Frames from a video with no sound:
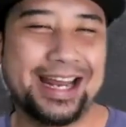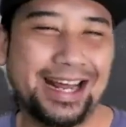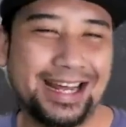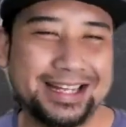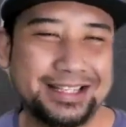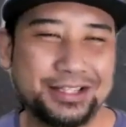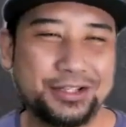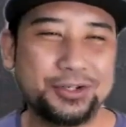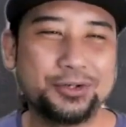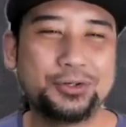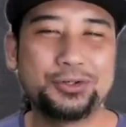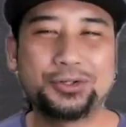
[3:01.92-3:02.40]

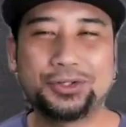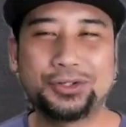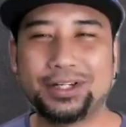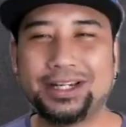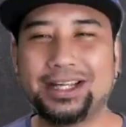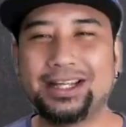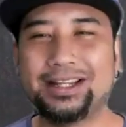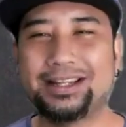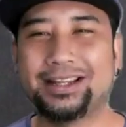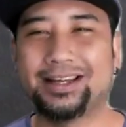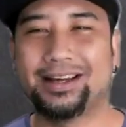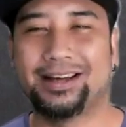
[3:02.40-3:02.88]
it's
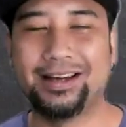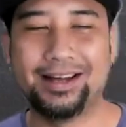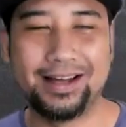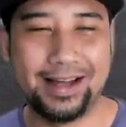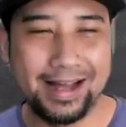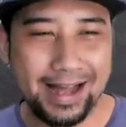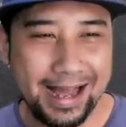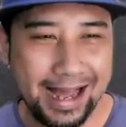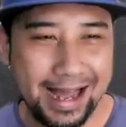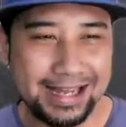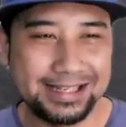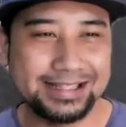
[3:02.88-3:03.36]
usually
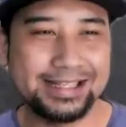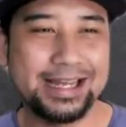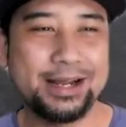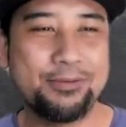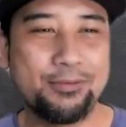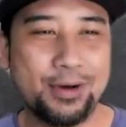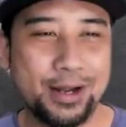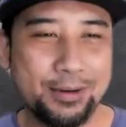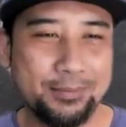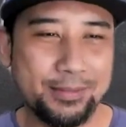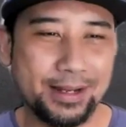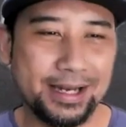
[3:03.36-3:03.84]
I say
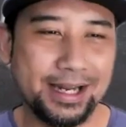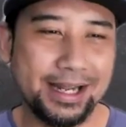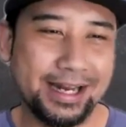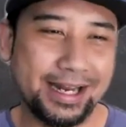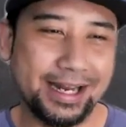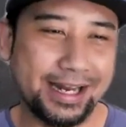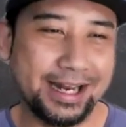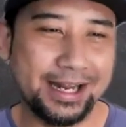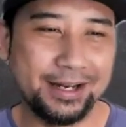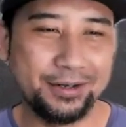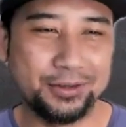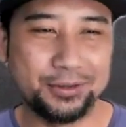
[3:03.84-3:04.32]
1 minute
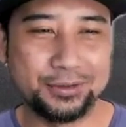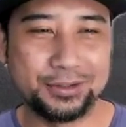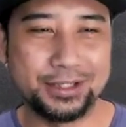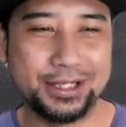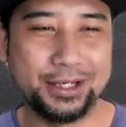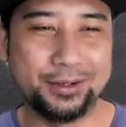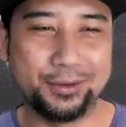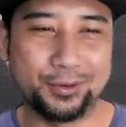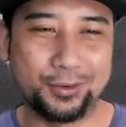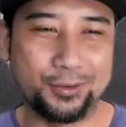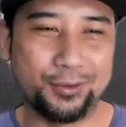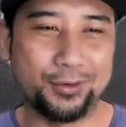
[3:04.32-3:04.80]
and then
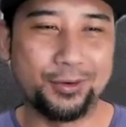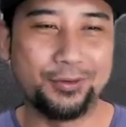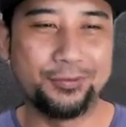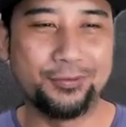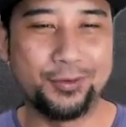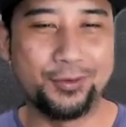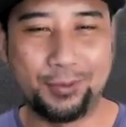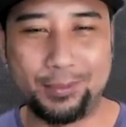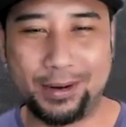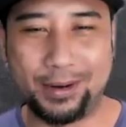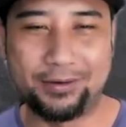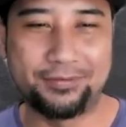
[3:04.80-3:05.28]
usually it'll go on
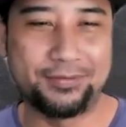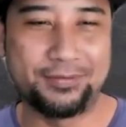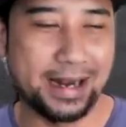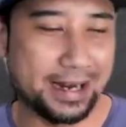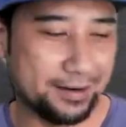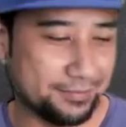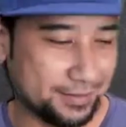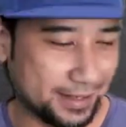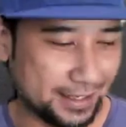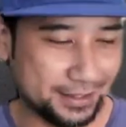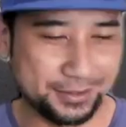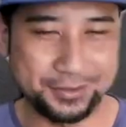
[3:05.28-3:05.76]
for about
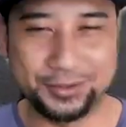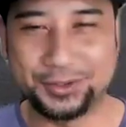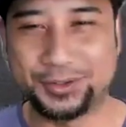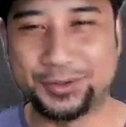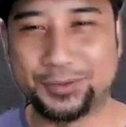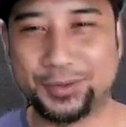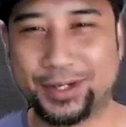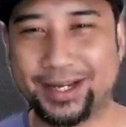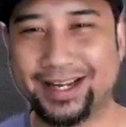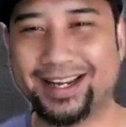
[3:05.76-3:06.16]
five, so it's okay.